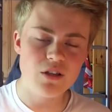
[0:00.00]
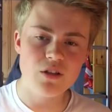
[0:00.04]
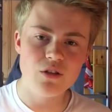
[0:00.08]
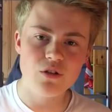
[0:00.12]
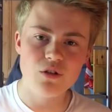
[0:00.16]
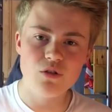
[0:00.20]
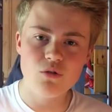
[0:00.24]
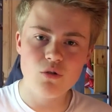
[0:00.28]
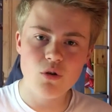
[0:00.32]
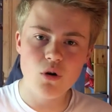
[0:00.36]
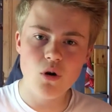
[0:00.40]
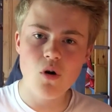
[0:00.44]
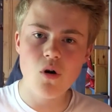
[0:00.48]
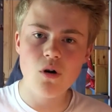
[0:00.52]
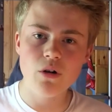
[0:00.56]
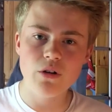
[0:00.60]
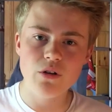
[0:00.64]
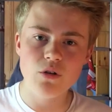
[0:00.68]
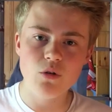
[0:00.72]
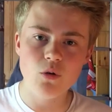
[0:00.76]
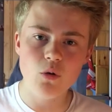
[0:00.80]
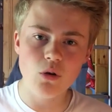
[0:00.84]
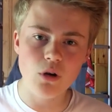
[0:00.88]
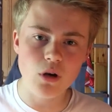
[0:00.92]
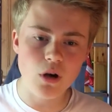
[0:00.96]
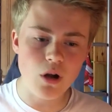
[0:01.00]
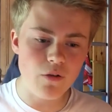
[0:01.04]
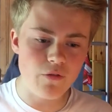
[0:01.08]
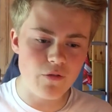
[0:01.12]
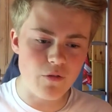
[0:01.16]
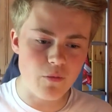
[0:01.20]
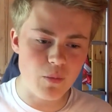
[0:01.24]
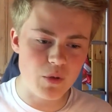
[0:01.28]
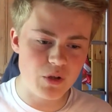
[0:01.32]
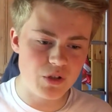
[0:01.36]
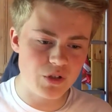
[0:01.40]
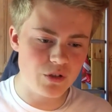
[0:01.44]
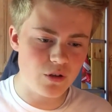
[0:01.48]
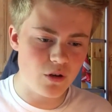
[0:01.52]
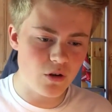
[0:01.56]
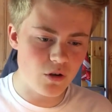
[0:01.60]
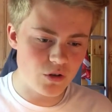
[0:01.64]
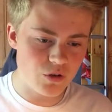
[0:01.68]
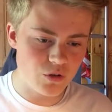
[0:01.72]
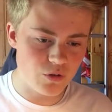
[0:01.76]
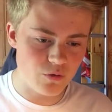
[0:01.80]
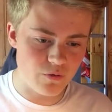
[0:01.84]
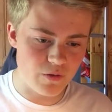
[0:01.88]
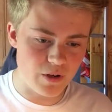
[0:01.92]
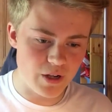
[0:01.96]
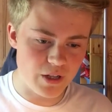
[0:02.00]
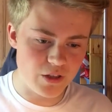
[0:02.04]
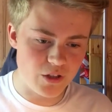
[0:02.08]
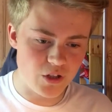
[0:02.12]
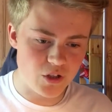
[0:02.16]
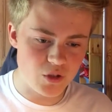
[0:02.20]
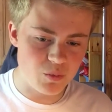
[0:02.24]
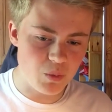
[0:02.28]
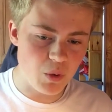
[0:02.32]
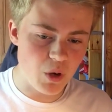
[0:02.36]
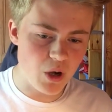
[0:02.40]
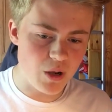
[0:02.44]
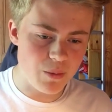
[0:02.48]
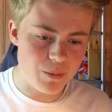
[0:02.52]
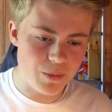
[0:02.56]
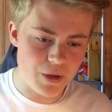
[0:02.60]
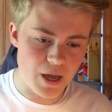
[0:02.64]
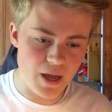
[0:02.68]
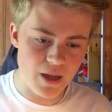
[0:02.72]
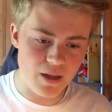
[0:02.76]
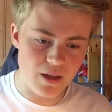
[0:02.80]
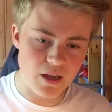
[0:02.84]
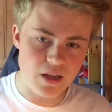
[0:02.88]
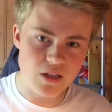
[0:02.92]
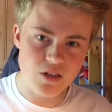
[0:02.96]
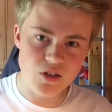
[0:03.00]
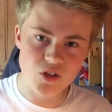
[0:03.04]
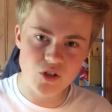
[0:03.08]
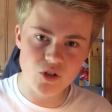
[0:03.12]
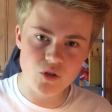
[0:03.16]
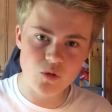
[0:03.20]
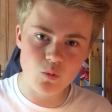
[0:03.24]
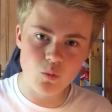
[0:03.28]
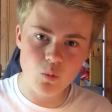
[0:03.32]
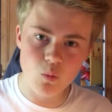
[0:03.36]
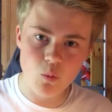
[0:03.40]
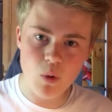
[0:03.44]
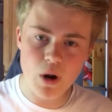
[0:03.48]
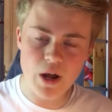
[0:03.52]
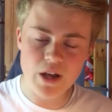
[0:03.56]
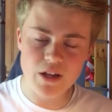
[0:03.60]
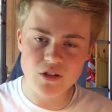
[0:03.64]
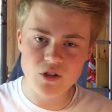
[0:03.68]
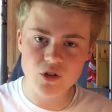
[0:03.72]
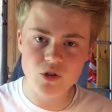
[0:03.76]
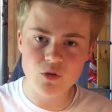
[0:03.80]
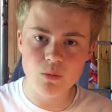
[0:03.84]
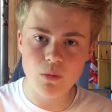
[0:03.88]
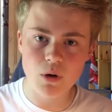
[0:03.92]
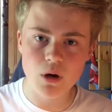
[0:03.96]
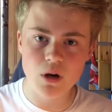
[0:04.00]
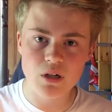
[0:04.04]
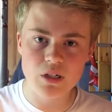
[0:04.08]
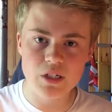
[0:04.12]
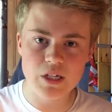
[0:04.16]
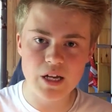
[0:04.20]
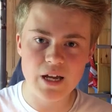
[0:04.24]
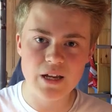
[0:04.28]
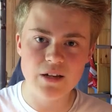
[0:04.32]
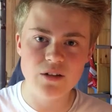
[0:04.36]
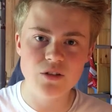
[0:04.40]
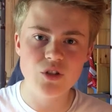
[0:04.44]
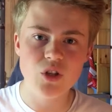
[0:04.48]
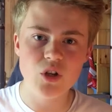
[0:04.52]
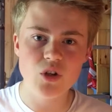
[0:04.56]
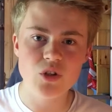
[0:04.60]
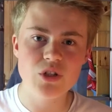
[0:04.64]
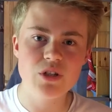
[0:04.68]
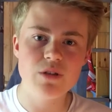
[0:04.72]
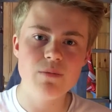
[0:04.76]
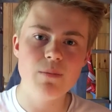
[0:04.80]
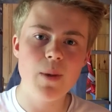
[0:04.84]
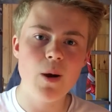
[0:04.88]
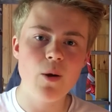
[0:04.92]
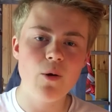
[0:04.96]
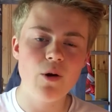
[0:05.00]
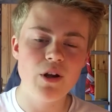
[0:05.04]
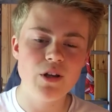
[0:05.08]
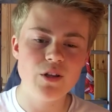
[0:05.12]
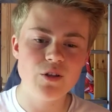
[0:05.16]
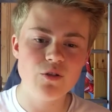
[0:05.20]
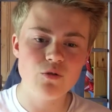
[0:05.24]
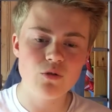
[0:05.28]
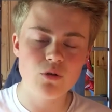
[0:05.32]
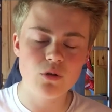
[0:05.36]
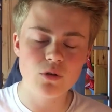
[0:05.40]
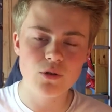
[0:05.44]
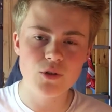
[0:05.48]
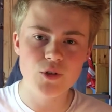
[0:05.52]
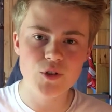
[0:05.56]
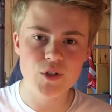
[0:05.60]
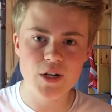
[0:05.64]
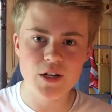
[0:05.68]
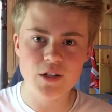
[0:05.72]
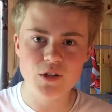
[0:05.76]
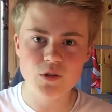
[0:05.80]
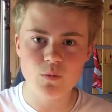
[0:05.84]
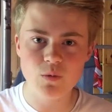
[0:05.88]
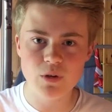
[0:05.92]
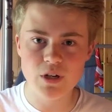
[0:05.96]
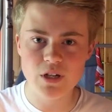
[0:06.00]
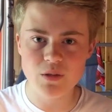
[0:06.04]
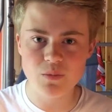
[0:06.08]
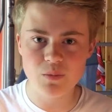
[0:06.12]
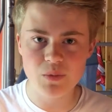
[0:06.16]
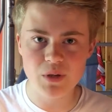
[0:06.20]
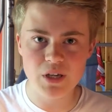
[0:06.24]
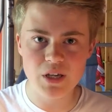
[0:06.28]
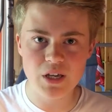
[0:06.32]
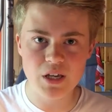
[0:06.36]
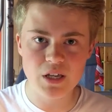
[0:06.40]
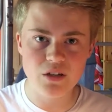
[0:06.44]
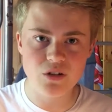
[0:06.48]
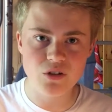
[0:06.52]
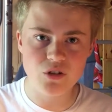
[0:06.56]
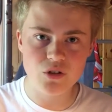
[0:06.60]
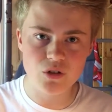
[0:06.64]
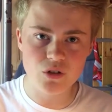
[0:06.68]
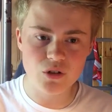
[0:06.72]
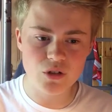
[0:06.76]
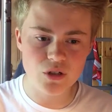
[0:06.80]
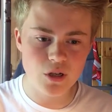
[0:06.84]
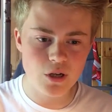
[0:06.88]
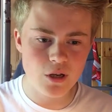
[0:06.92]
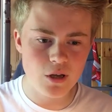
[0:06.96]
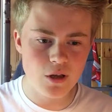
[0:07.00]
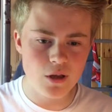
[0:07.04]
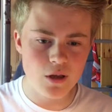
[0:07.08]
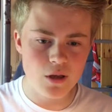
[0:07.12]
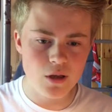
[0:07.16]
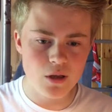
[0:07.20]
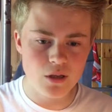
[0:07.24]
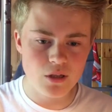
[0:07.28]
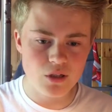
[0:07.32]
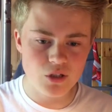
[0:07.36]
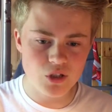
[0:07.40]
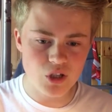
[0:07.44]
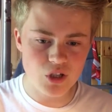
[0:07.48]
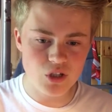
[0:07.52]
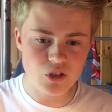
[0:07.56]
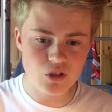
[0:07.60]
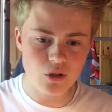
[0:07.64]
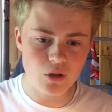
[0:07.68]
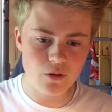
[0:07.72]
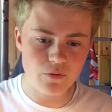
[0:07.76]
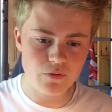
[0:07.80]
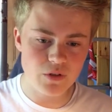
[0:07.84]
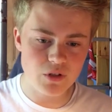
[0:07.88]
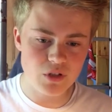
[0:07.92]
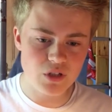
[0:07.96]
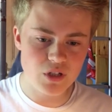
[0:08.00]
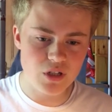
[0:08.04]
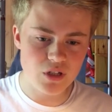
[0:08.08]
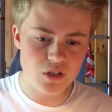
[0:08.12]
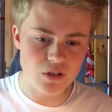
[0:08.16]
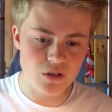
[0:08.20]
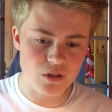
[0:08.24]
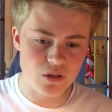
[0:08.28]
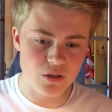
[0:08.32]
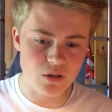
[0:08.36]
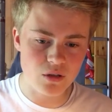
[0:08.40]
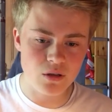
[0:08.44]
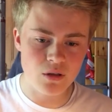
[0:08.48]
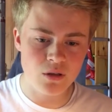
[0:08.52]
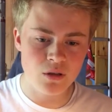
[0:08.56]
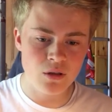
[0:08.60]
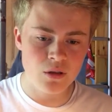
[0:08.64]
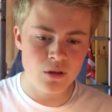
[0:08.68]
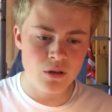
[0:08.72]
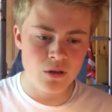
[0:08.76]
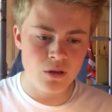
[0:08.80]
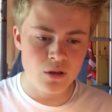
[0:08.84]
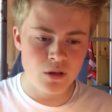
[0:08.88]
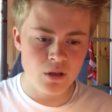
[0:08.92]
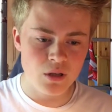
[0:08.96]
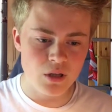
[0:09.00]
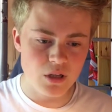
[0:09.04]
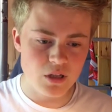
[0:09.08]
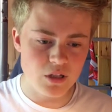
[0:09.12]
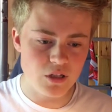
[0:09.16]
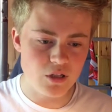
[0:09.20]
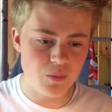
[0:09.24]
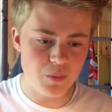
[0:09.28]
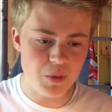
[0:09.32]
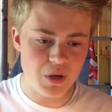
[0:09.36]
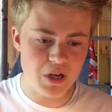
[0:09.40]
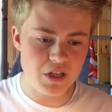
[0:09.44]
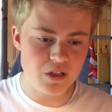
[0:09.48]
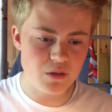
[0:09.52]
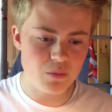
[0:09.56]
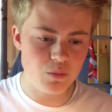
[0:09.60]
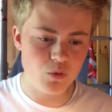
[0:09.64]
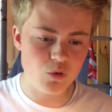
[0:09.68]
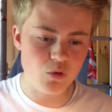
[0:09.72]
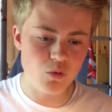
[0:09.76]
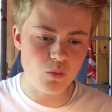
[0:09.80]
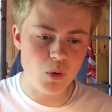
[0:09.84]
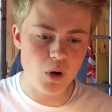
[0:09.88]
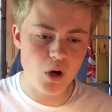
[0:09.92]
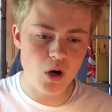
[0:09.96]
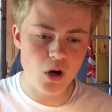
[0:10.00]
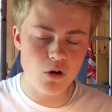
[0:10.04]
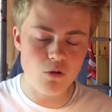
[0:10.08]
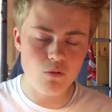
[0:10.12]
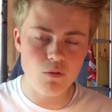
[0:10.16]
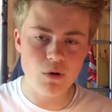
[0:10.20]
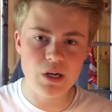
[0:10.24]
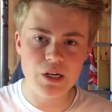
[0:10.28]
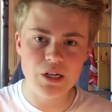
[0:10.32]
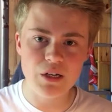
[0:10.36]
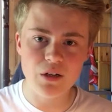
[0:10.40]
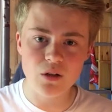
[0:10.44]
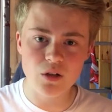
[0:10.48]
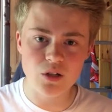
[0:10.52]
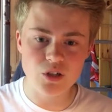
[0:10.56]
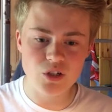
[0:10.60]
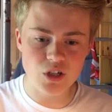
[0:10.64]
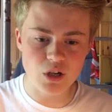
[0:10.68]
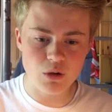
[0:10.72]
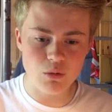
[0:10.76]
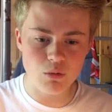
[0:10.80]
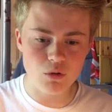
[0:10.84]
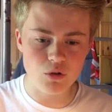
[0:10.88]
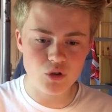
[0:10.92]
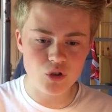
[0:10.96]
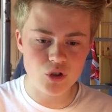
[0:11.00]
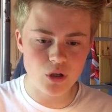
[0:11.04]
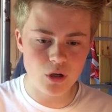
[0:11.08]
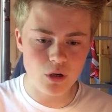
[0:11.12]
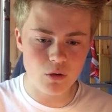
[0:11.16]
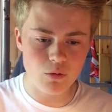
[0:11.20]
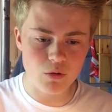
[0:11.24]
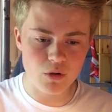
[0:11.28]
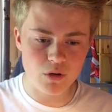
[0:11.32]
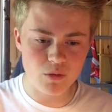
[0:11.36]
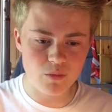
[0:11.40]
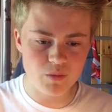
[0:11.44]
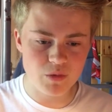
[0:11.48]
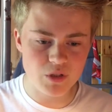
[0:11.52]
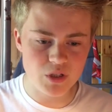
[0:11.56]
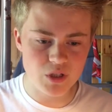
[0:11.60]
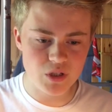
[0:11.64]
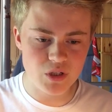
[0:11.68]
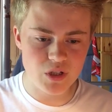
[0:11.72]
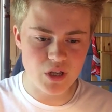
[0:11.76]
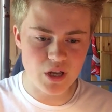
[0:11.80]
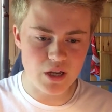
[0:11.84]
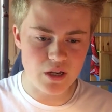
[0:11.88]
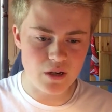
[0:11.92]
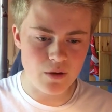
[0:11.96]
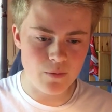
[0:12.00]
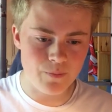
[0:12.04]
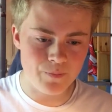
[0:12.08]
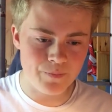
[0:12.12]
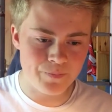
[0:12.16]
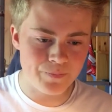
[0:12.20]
you can't not love him as an Arsenal fan, despite him getting injured way too much. And does he merit a new contract when he's being injured season after season? It's debatable, but I really like Jack Wilshere. I want him to stay.